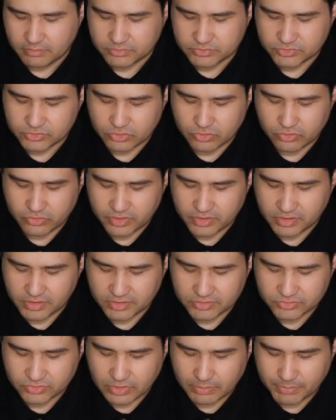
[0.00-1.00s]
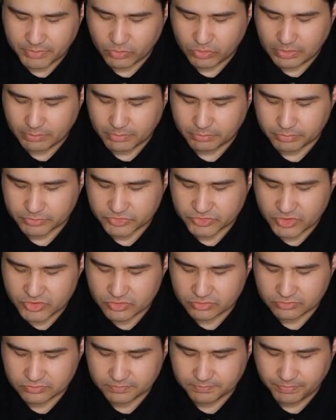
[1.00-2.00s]
So it is on a penultimate
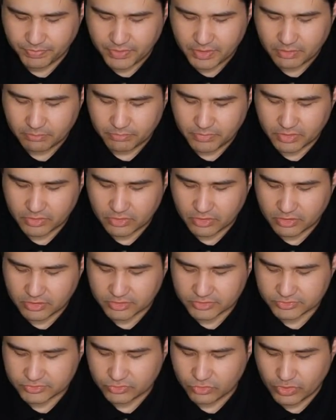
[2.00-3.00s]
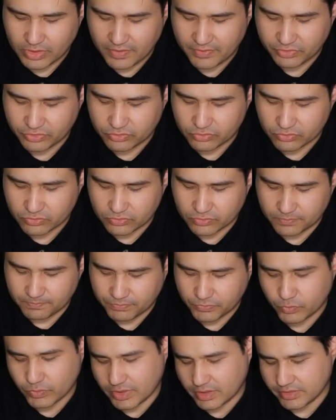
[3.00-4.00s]
position because you had to,
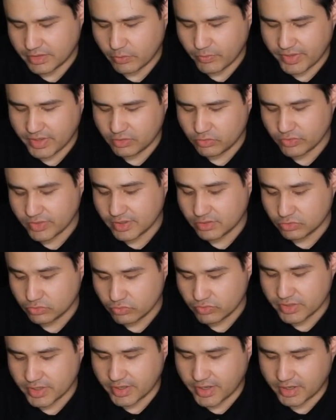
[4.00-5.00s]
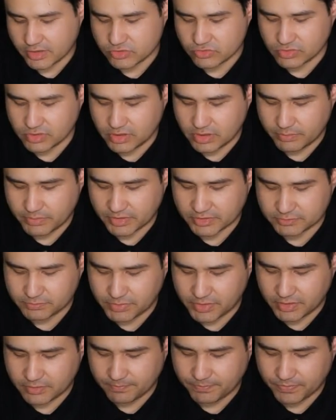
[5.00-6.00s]
well, the way you can do that actually, let me
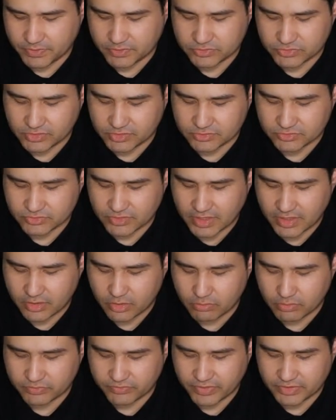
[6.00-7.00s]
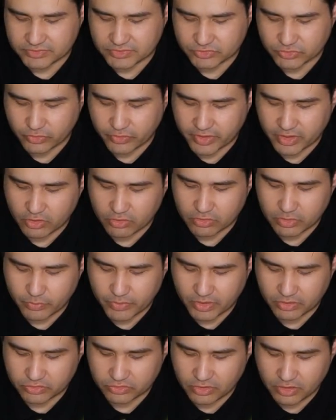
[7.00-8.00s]
explain. Since the double face is already all the
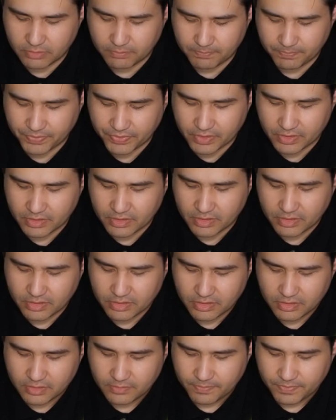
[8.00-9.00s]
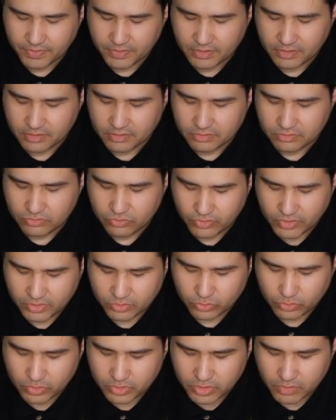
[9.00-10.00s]
way on top, you can
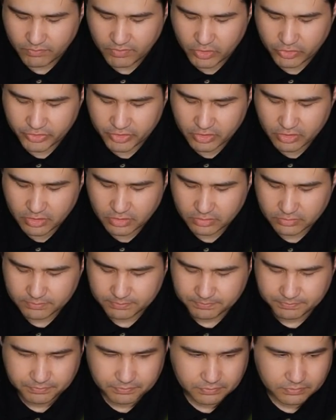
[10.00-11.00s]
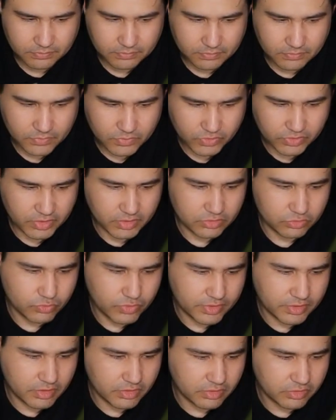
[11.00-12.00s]
do a double undercut, okay,
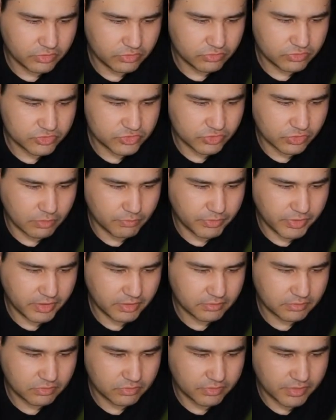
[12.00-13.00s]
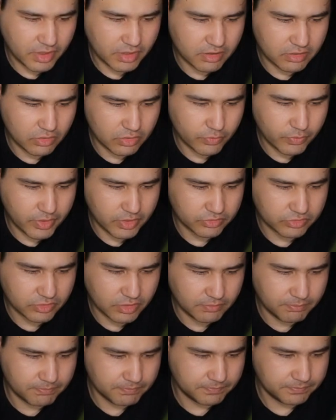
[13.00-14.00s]
doing a huge thumb break on the card all the way on
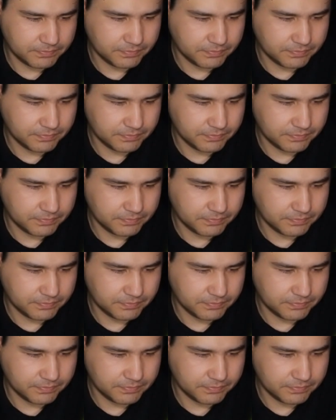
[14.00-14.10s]
top.